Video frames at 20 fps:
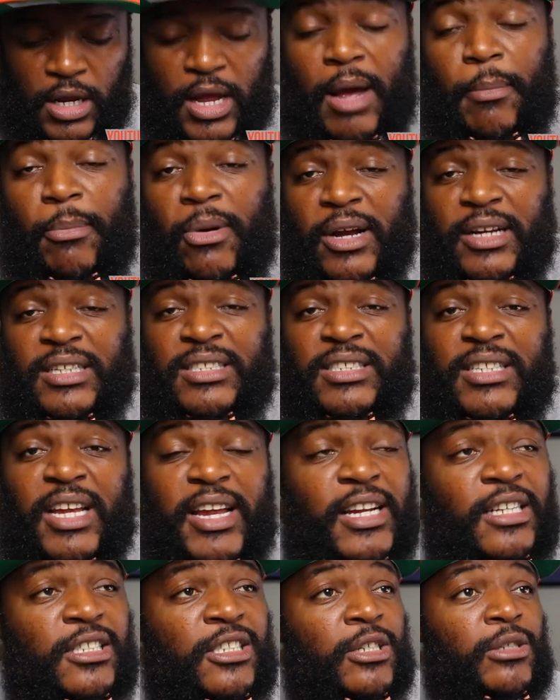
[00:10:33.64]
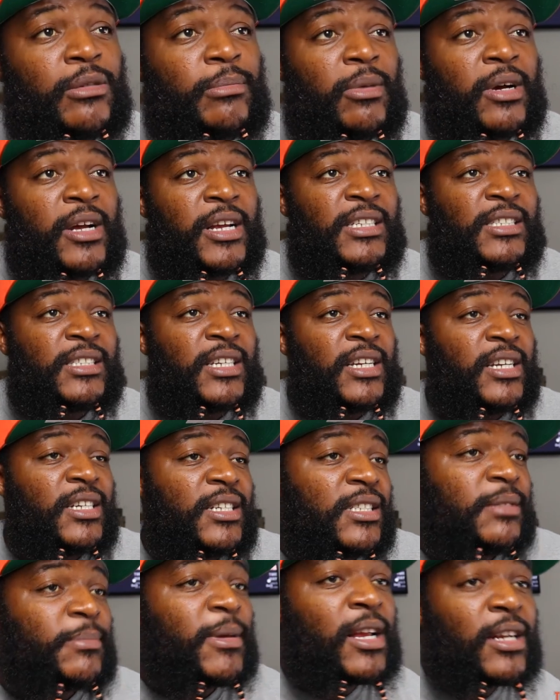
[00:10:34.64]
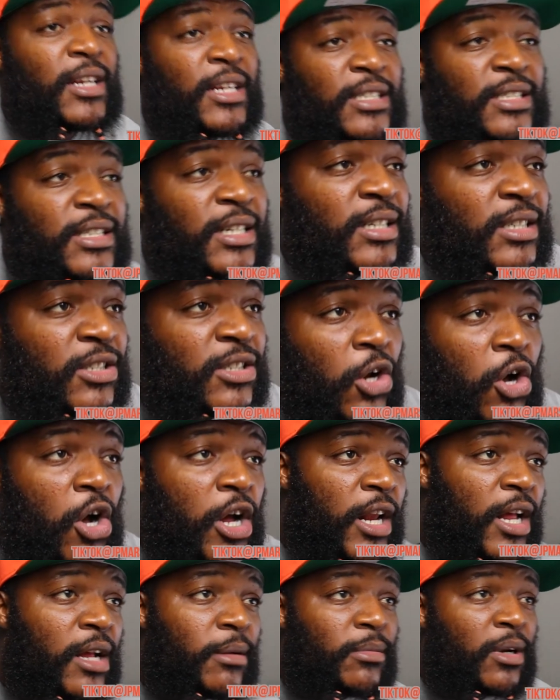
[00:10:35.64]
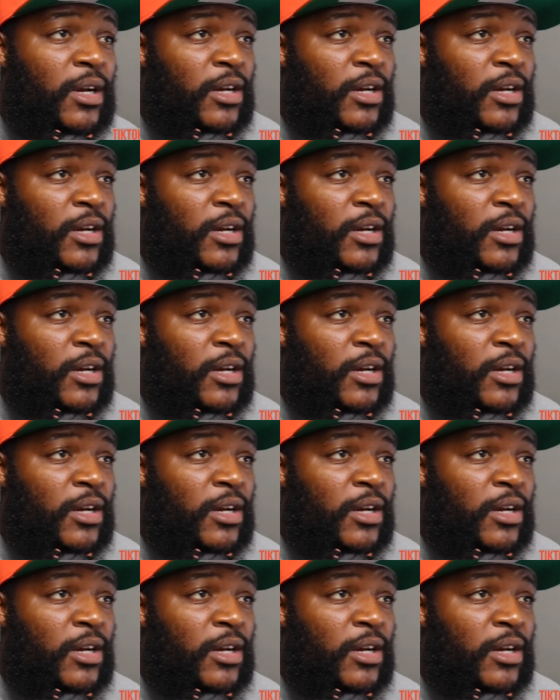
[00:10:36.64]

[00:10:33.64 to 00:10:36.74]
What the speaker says: That boy can sing too, boy. He's singing his mind, he's singing his heart out.